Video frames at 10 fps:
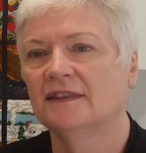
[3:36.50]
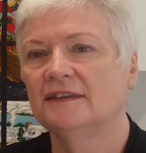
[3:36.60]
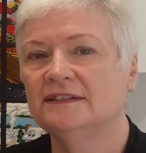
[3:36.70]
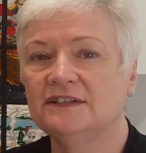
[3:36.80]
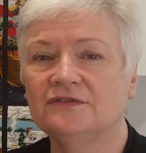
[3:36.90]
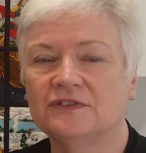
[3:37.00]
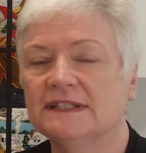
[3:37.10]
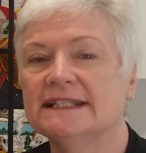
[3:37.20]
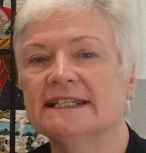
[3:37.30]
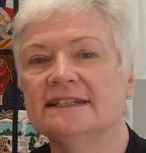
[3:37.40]
The
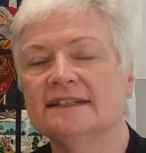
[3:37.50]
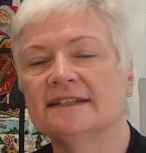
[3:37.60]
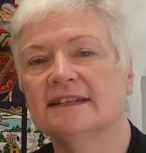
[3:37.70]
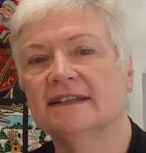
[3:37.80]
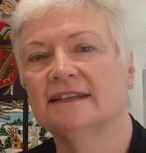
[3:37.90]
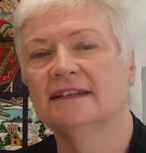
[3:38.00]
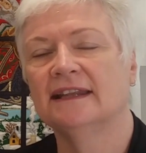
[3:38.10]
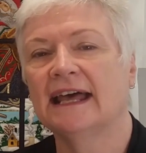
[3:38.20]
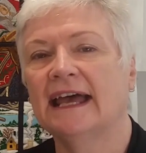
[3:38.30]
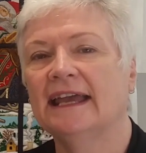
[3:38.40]
difference is that
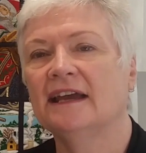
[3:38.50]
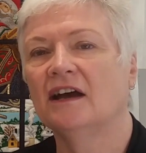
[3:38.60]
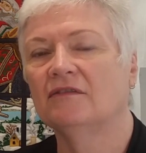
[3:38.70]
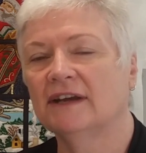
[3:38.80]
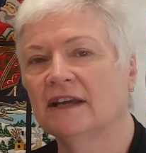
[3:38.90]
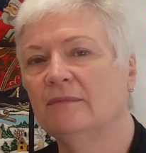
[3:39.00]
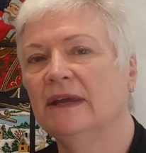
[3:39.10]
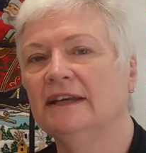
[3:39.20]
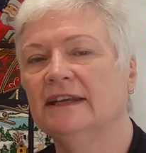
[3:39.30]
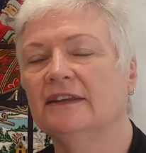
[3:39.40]
they are
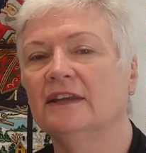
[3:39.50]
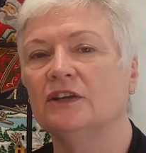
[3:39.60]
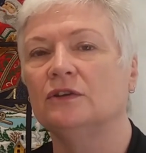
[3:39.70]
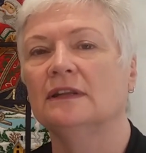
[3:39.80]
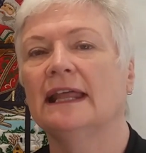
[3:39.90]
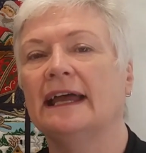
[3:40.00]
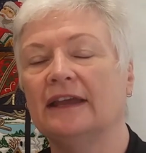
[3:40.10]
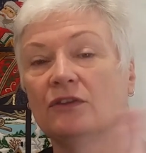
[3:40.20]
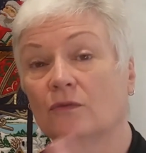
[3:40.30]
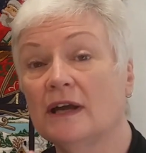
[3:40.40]
recommending that you
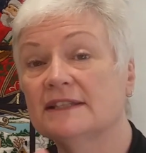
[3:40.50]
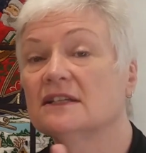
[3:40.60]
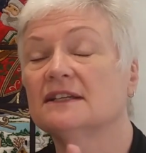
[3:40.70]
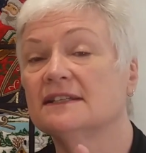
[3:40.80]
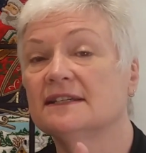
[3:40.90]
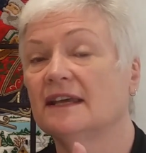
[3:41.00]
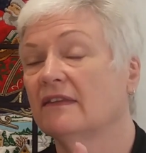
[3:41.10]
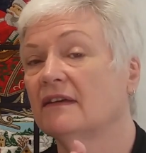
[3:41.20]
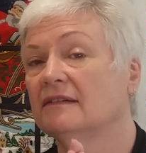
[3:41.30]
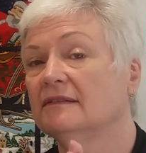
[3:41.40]
lay the right sides
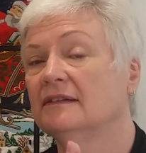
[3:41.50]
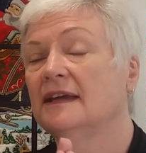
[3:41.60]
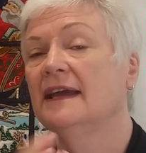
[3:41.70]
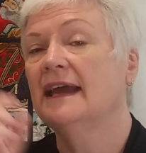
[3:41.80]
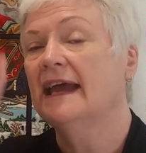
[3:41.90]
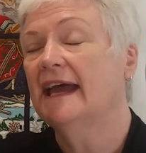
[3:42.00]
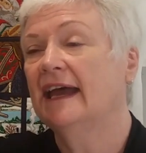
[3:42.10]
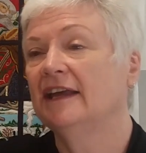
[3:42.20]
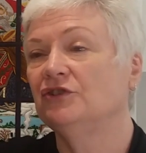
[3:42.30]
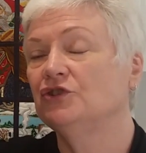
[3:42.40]
together
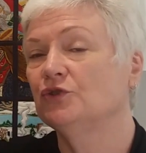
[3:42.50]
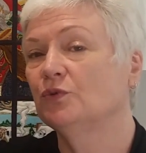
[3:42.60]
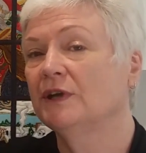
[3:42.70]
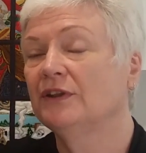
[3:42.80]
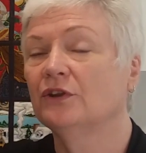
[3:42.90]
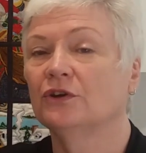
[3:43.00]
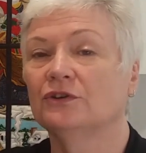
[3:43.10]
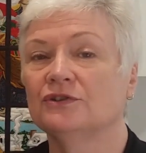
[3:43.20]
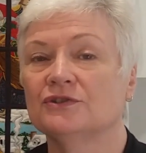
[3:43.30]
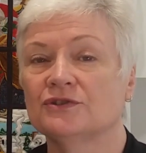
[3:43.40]
and join
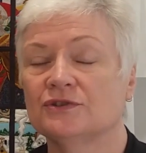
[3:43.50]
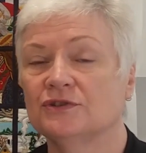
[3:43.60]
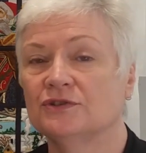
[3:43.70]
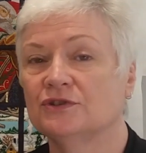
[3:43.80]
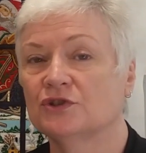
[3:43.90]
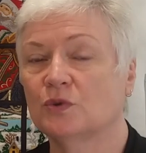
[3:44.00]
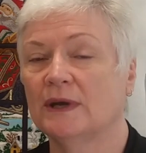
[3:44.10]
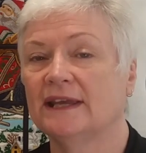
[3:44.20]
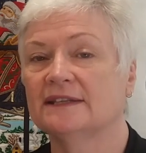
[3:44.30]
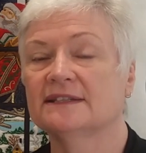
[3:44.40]
those
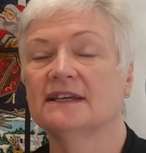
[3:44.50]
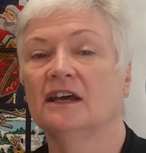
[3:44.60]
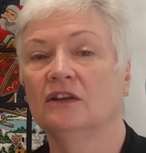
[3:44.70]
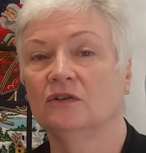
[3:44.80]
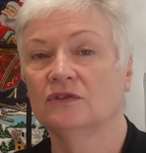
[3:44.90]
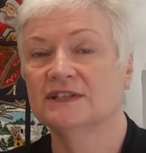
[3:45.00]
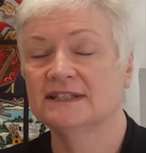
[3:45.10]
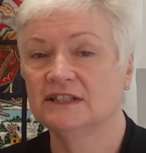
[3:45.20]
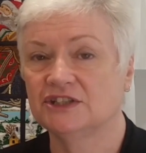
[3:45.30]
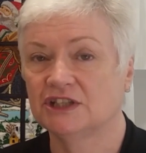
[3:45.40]
squares along the
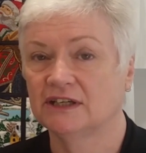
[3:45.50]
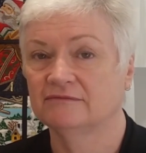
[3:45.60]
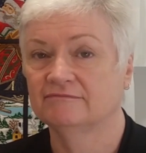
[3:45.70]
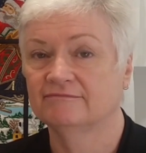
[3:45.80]
stitching.